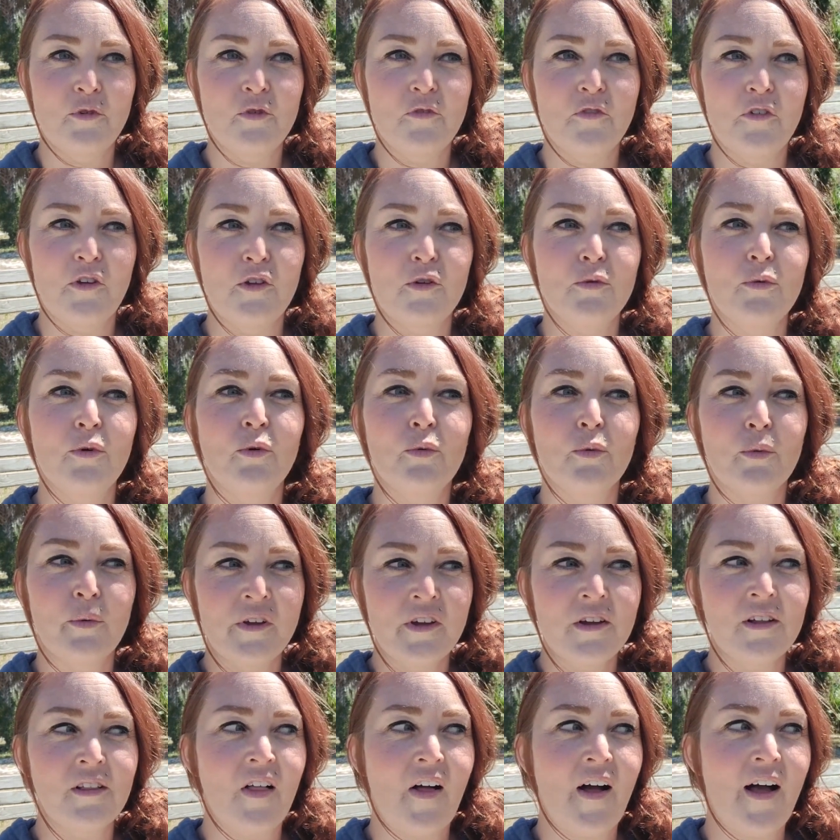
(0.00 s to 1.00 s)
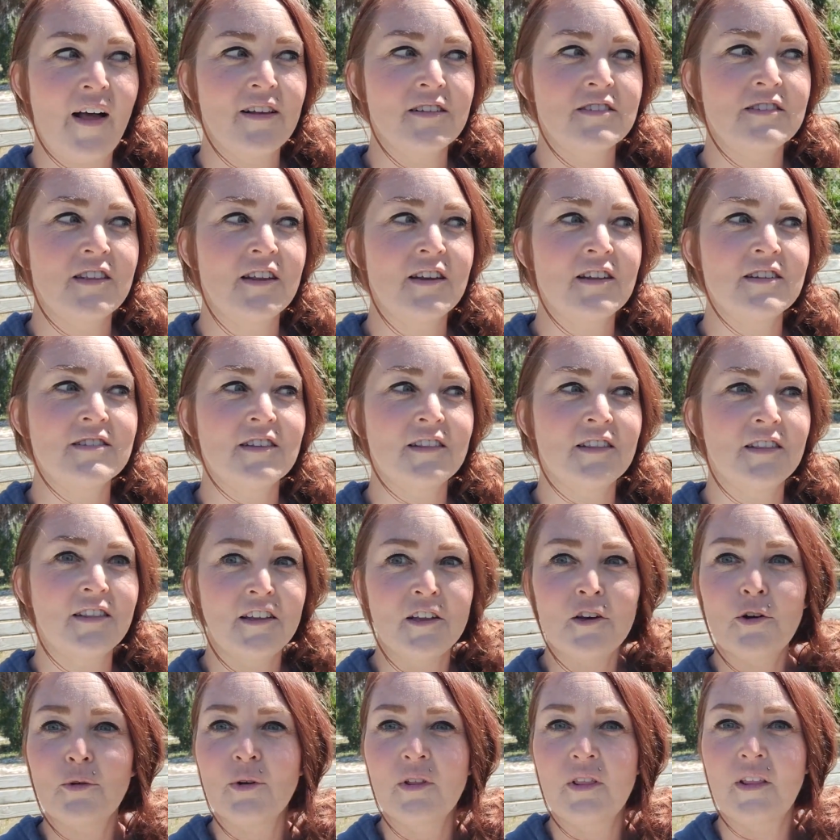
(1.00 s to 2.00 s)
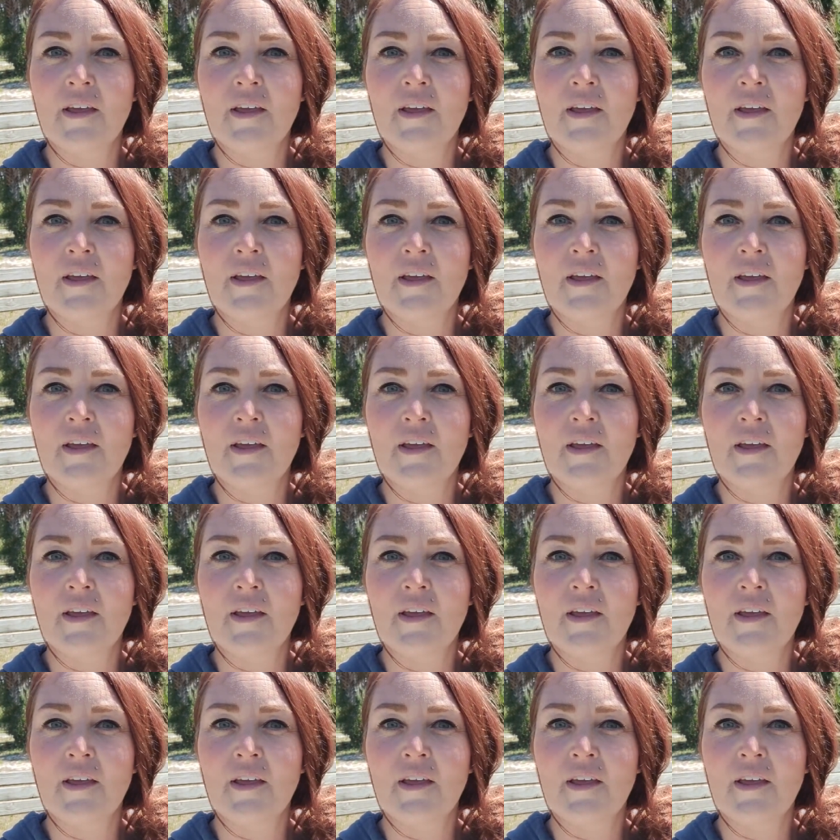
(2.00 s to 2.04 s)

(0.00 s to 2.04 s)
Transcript: you will realize that it's literally